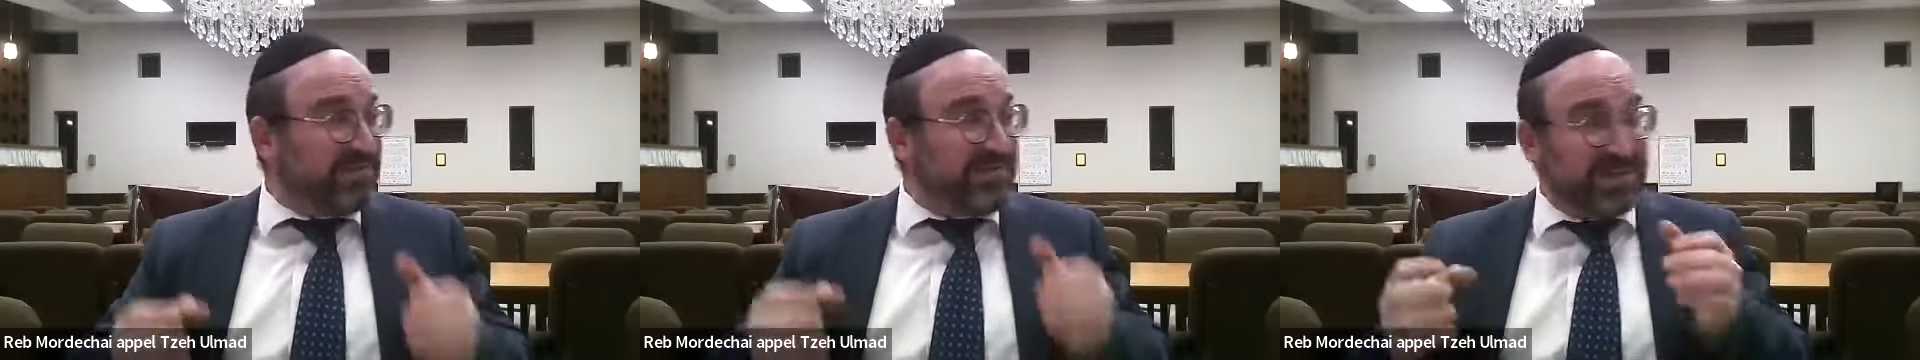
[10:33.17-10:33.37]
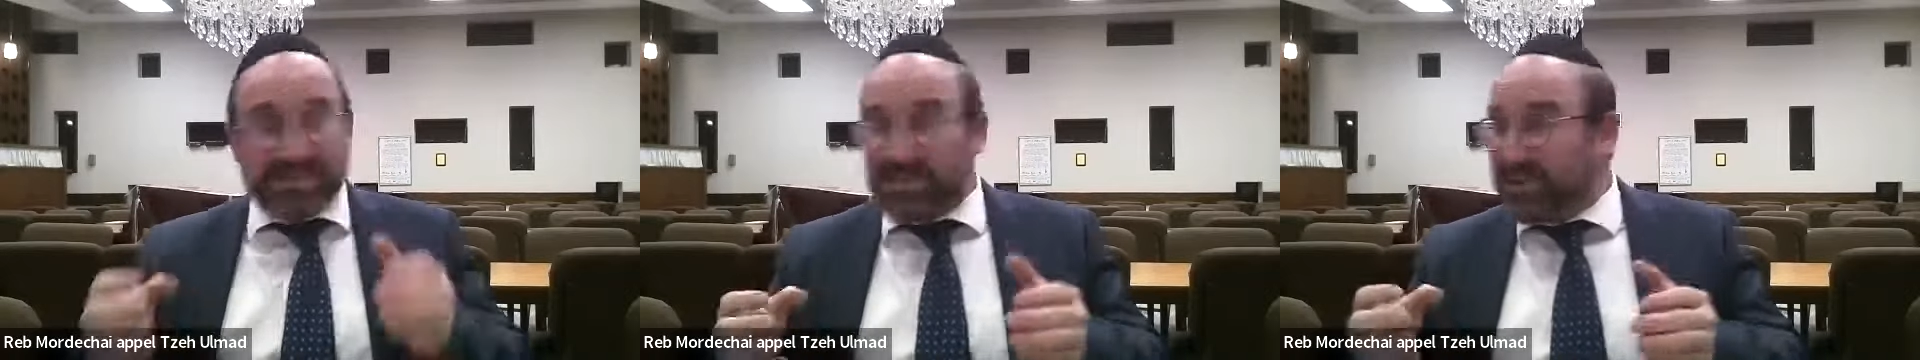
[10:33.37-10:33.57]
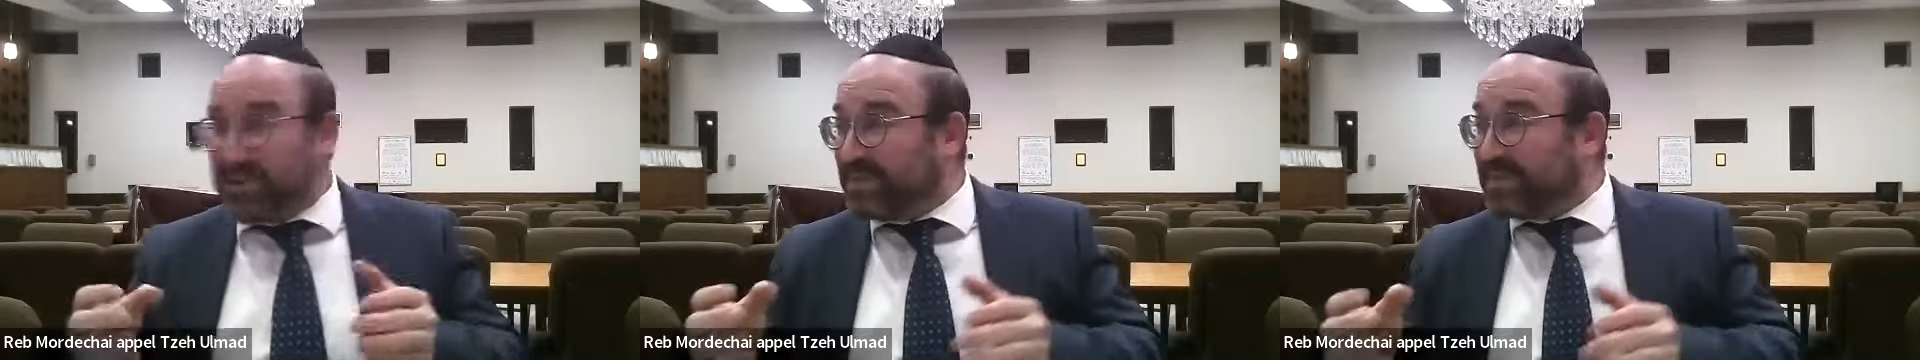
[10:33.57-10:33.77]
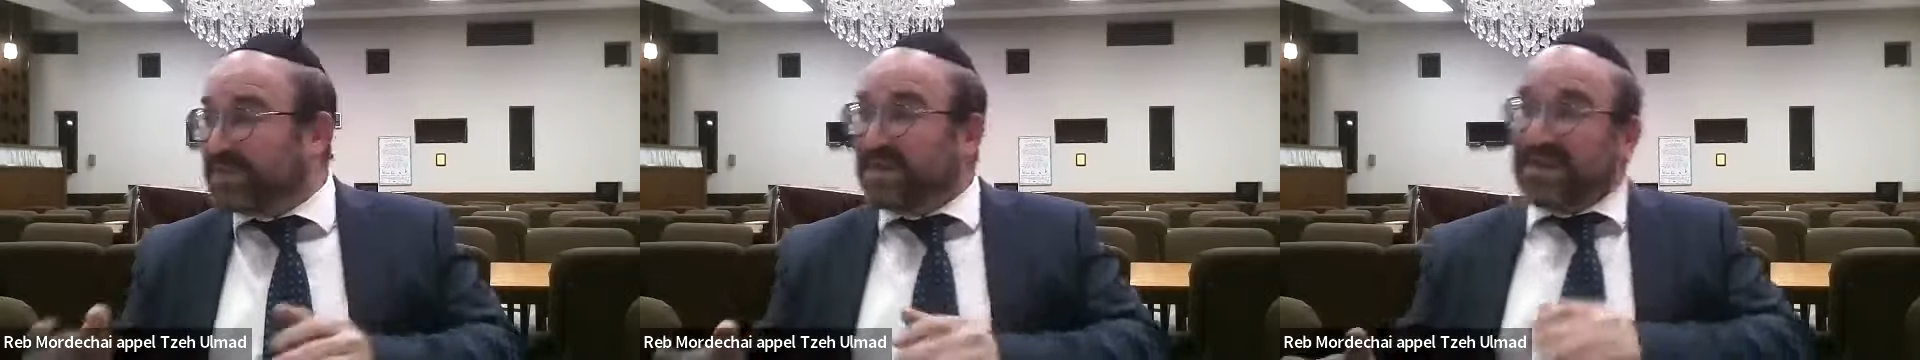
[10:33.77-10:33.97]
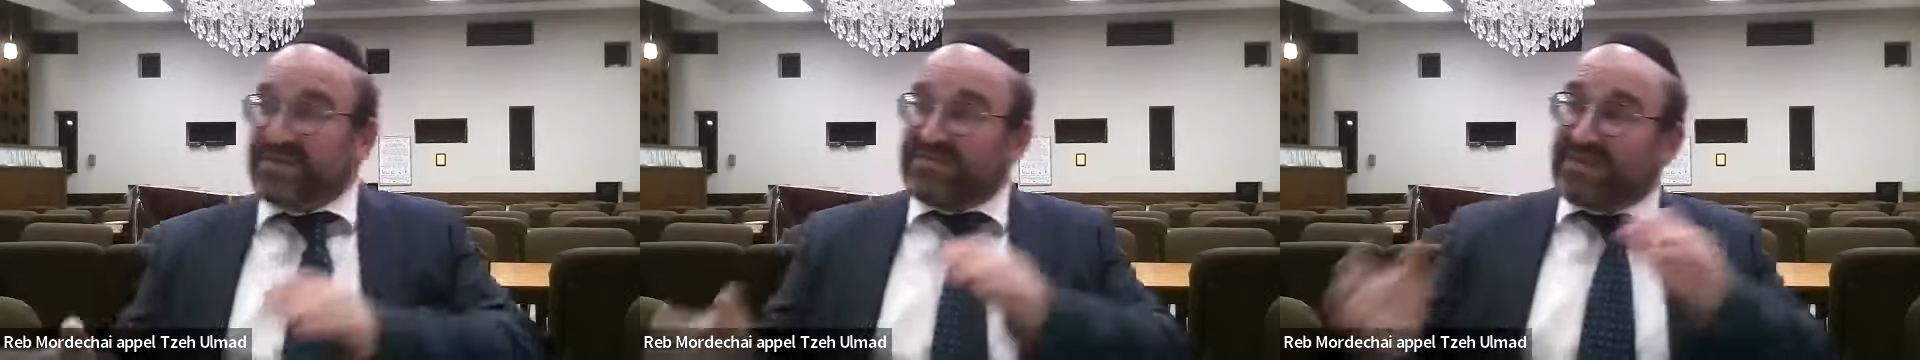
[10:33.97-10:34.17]
for the
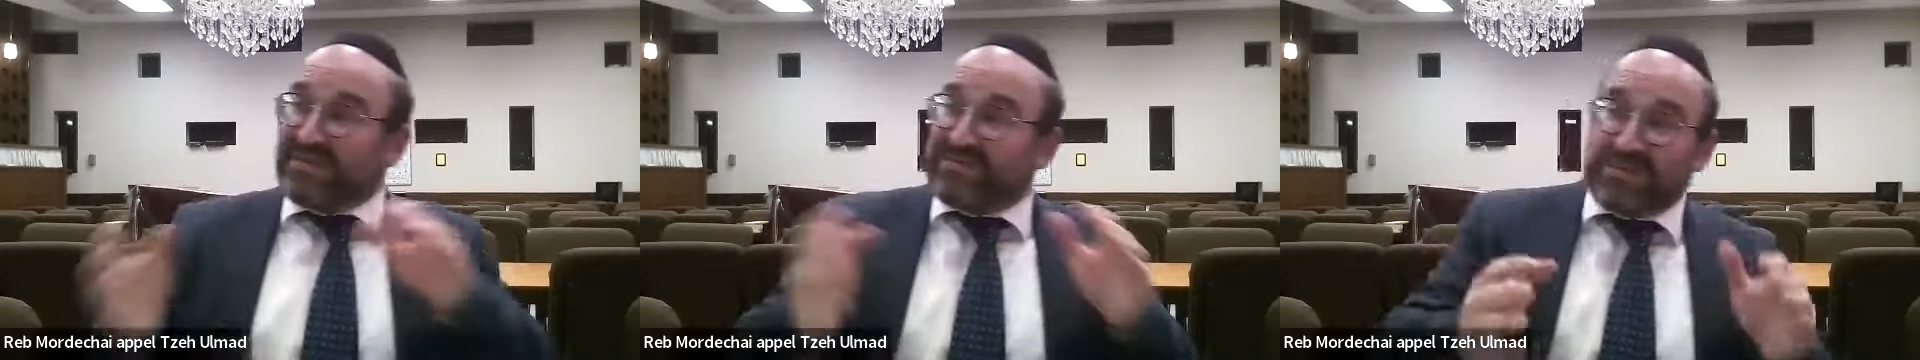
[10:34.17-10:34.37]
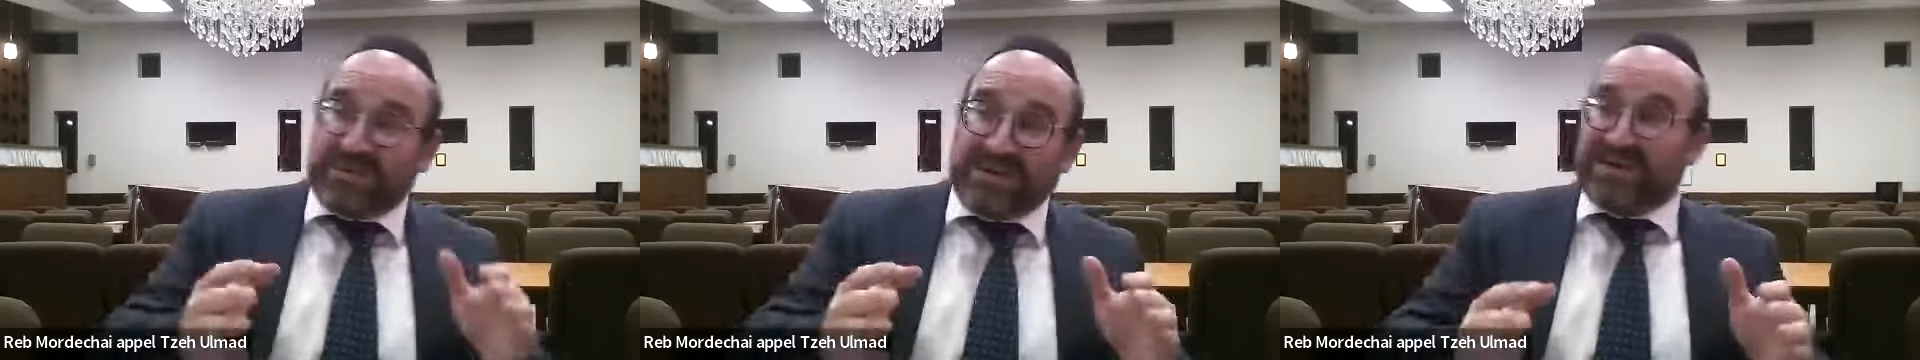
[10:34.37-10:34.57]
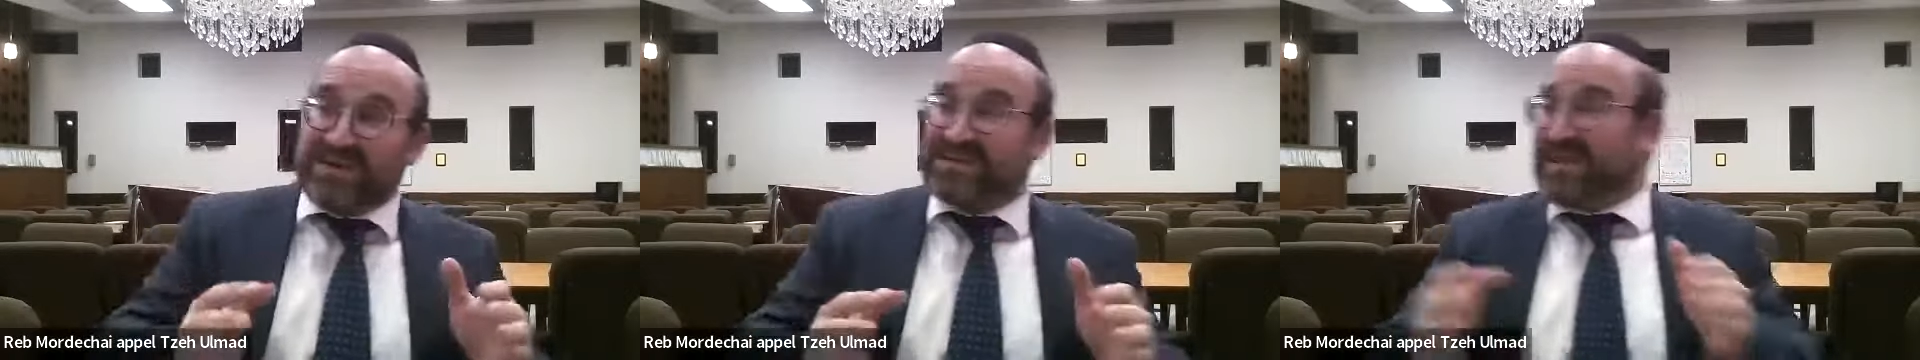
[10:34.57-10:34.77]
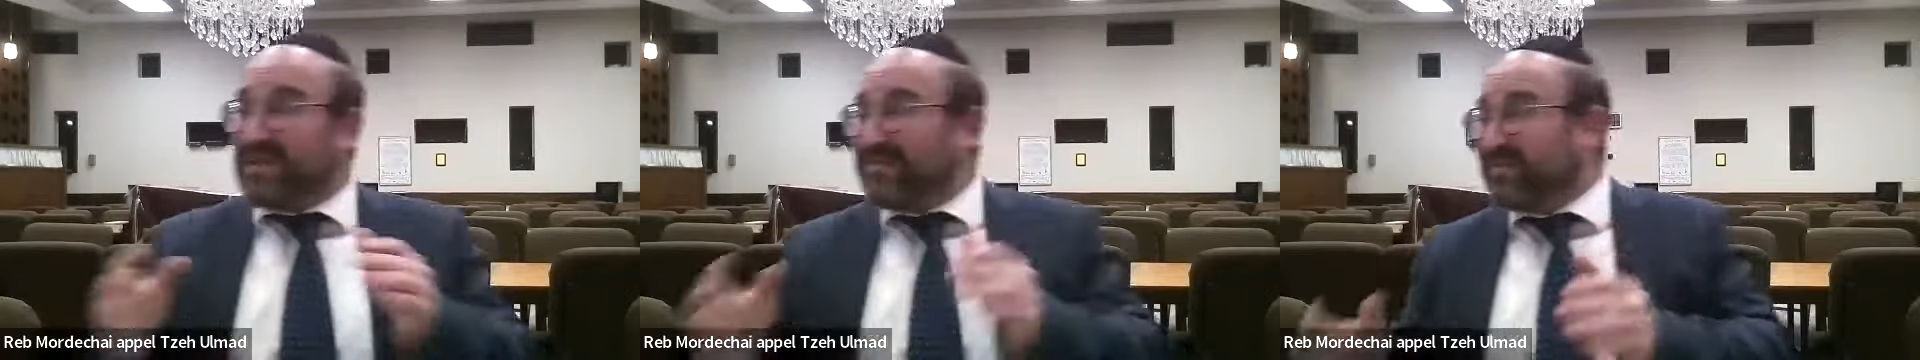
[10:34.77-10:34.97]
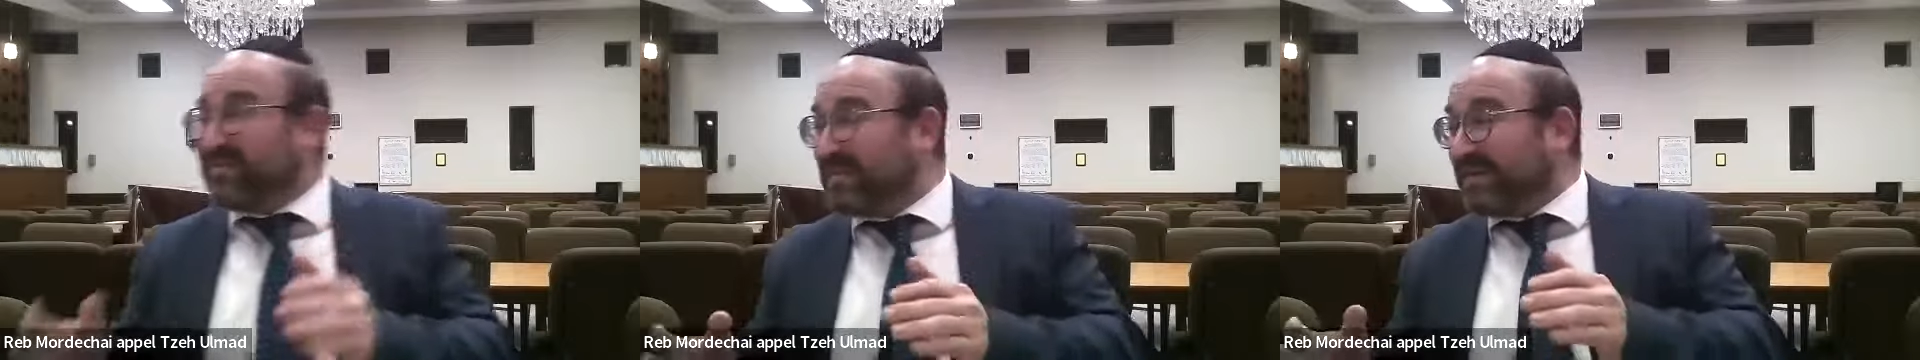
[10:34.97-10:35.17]
purpose of everyone else,
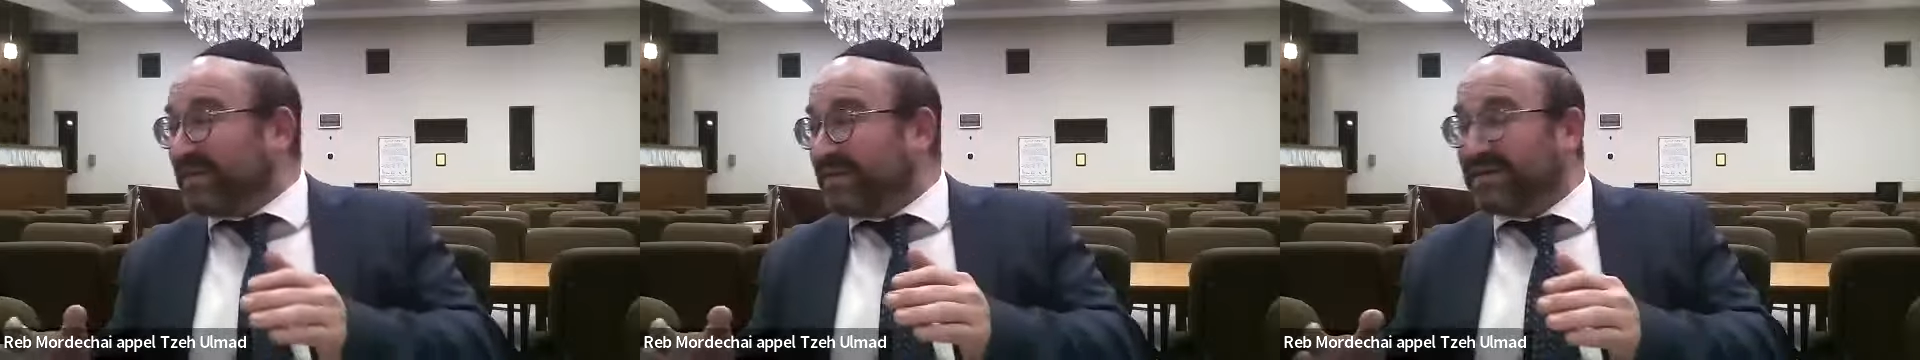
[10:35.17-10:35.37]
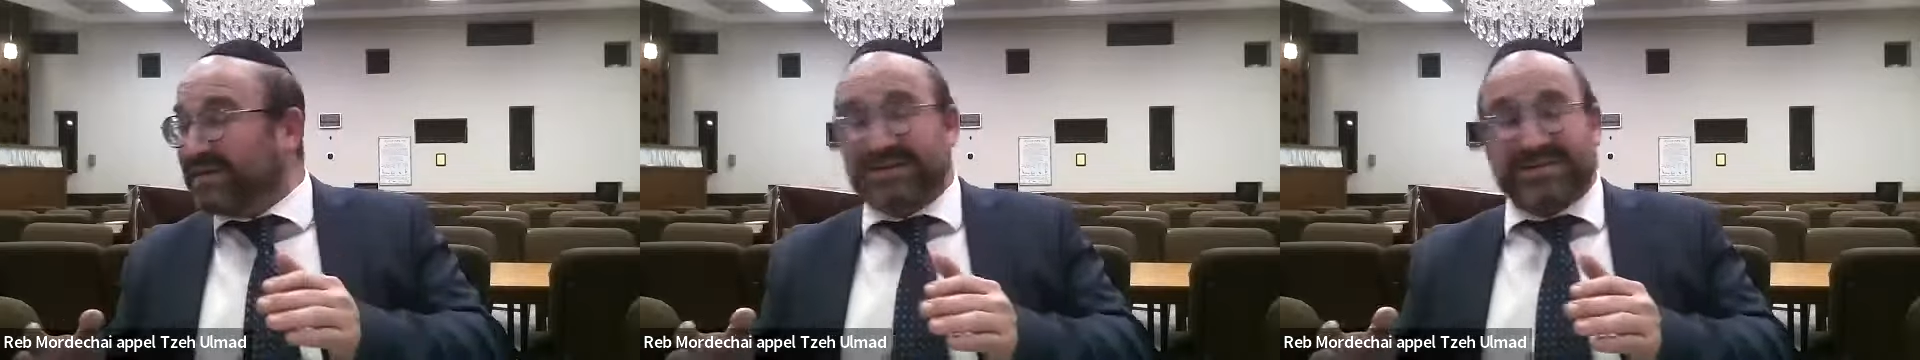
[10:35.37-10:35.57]
not for me.